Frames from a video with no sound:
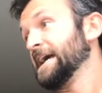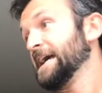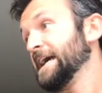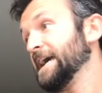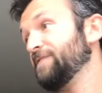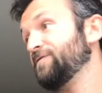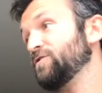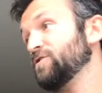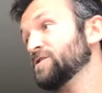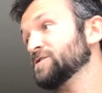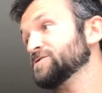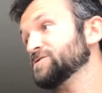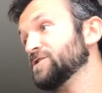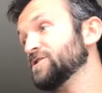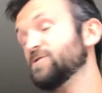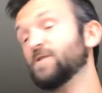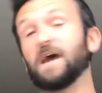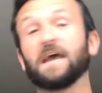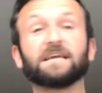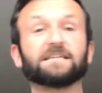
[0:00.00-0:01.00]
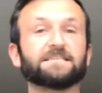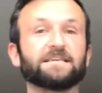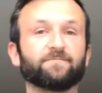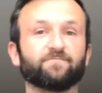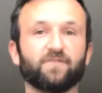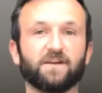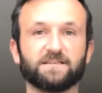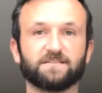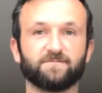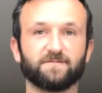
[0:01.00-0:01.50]
If you can do 18
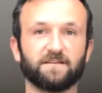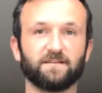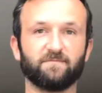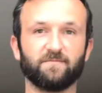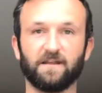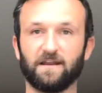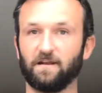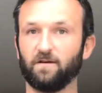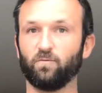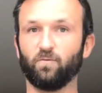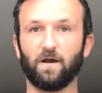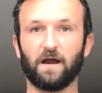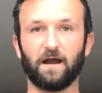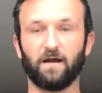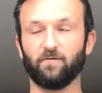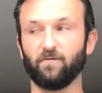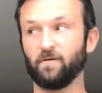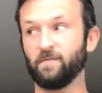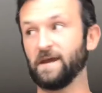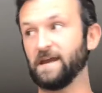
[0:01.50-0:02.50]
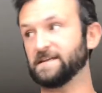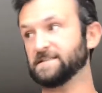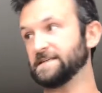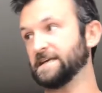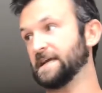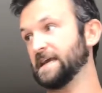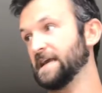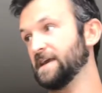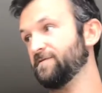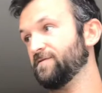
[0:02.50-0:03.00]
press-ups in a minute, wow,
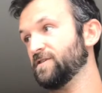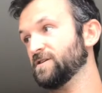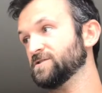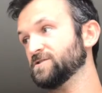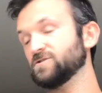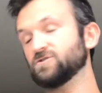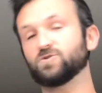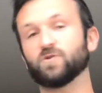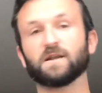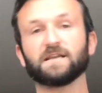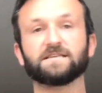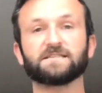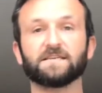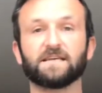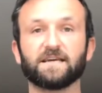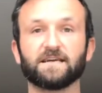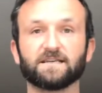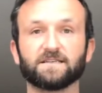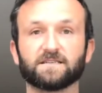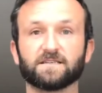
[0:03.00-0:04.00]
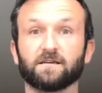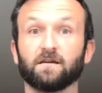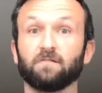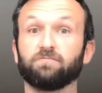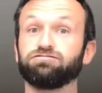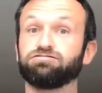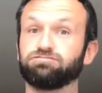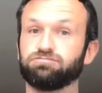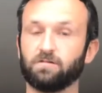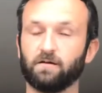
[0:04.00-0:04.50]
amazing. If you can do 26,
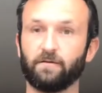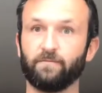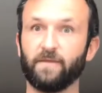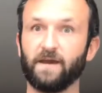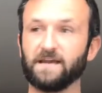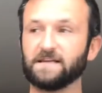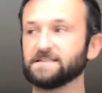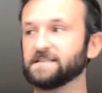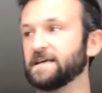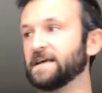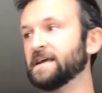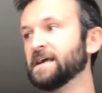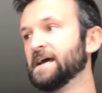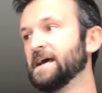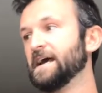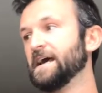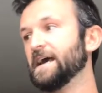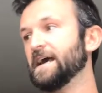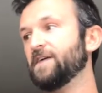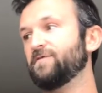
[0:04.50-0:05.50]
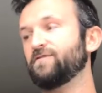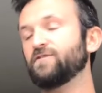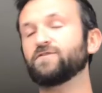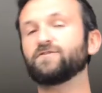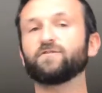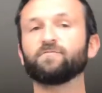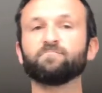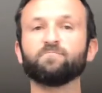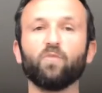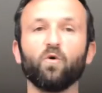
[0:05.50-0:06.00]
amazing. If you can
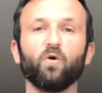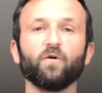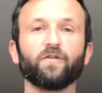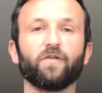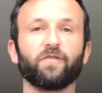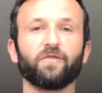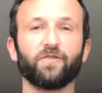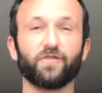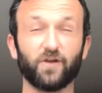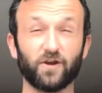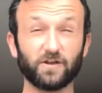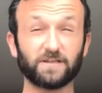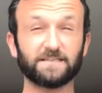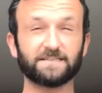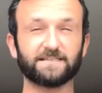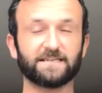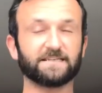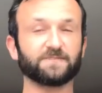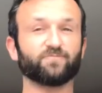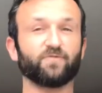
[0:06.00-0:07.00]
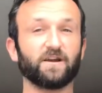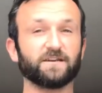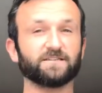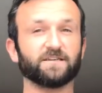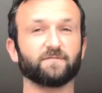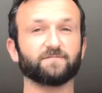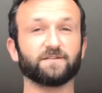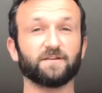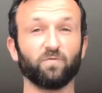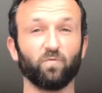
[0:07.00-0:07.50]
do more than 36
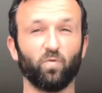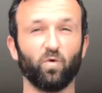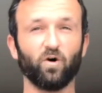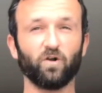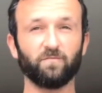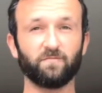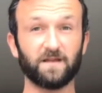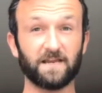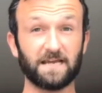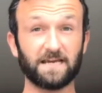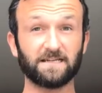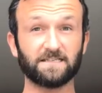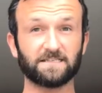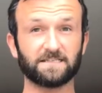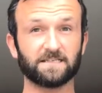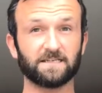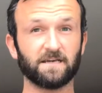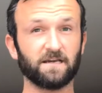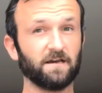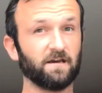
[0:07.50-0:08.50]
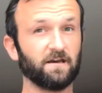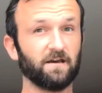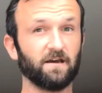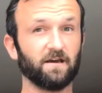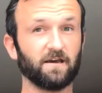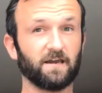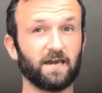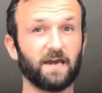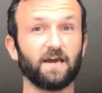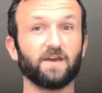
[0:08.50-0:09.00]
press-ups in 1 minute,
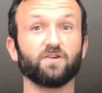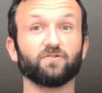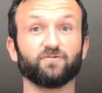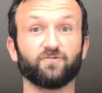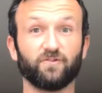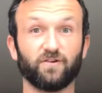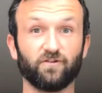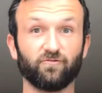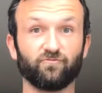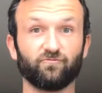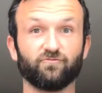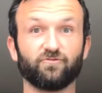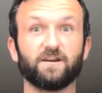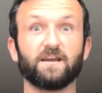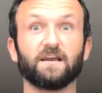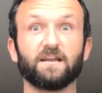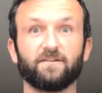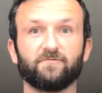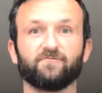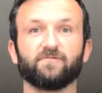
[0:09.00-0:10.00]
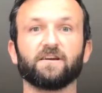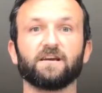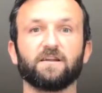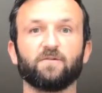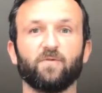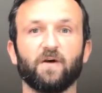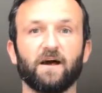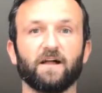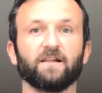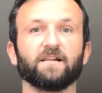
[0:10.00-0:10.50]
okay, you're doing really, really
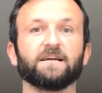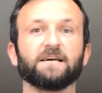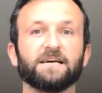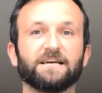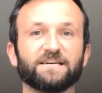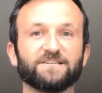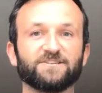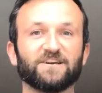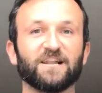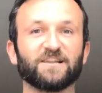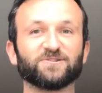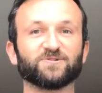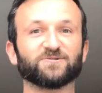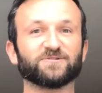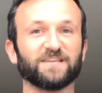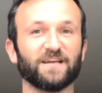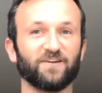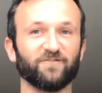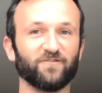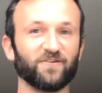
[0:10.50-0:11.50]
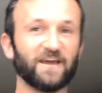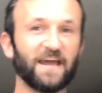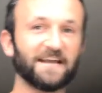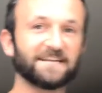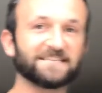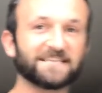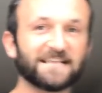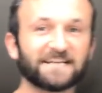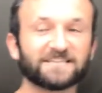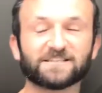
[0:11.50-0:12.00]
well. Challenge yourself, okay?
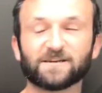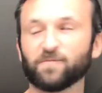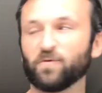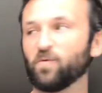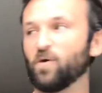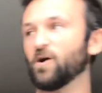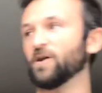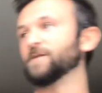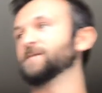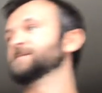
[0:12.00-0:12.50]
So that's number one.